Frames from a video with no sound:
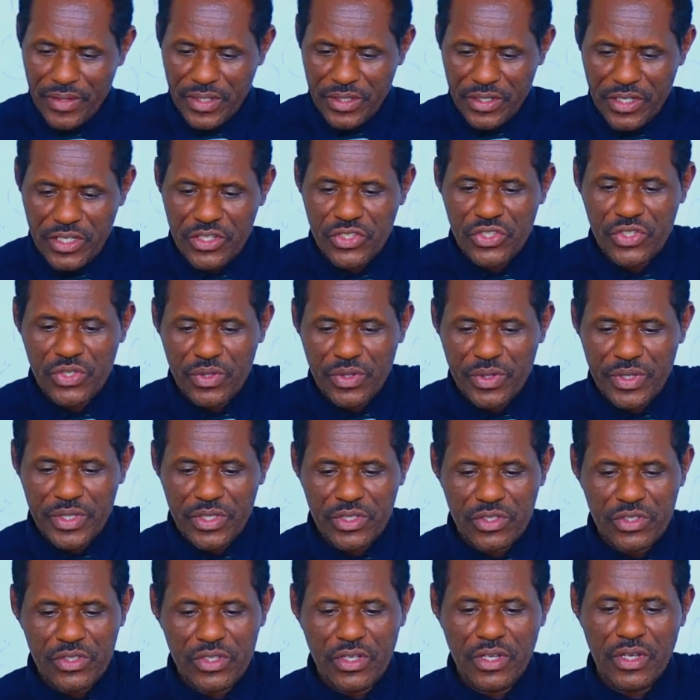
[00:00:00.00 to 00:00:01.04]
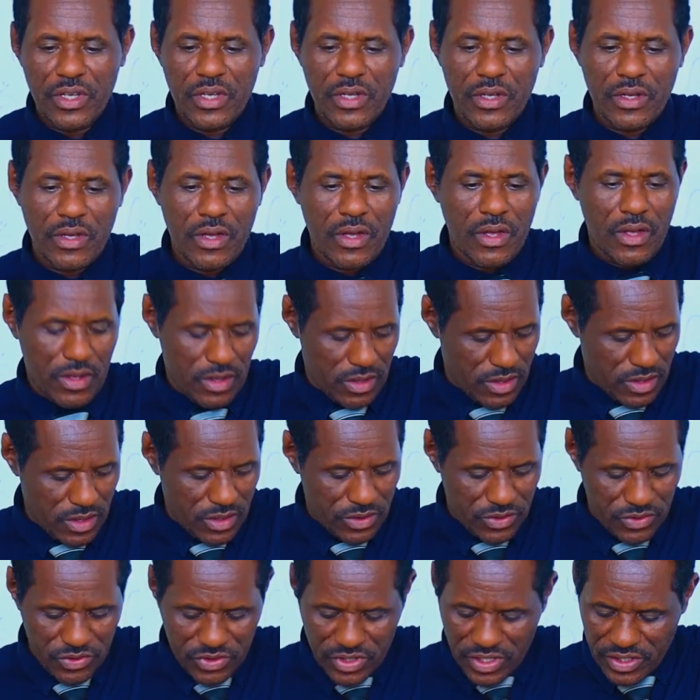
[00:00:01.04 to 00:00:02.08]
destroy
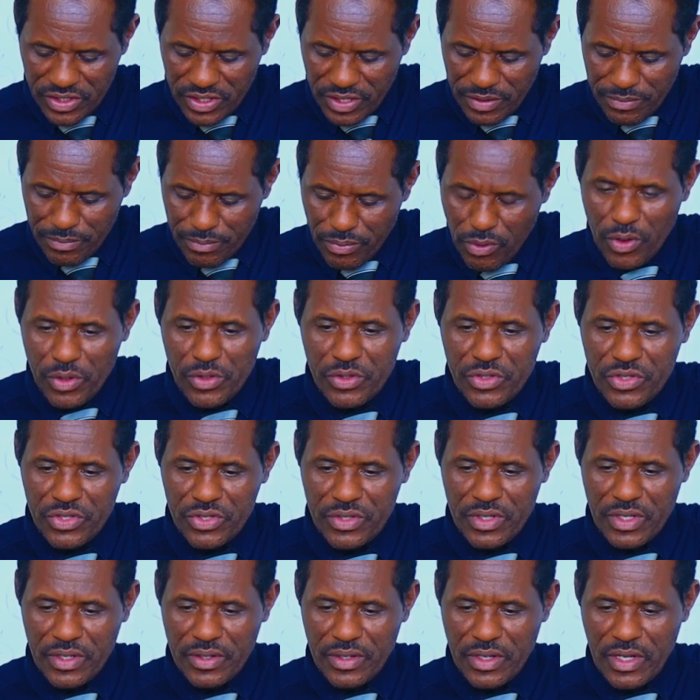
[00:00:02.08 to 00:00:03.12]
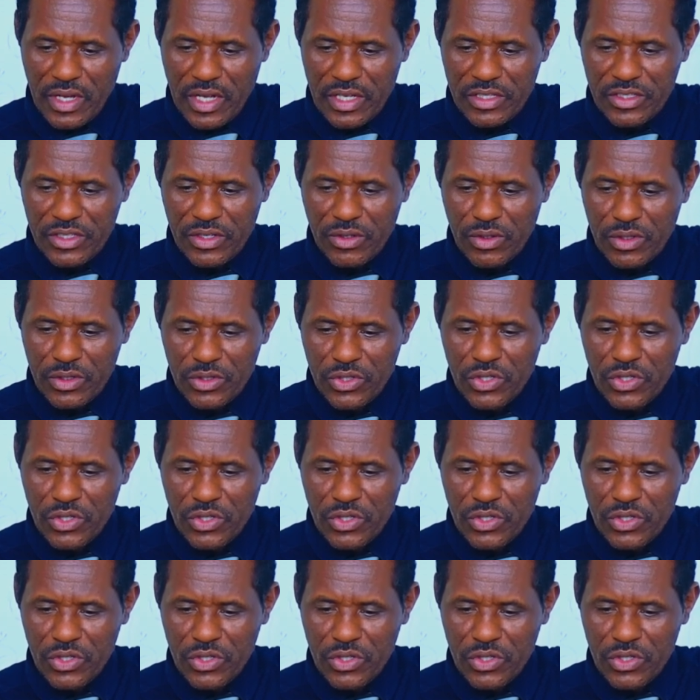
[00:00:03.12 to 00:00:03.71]
the team points as well.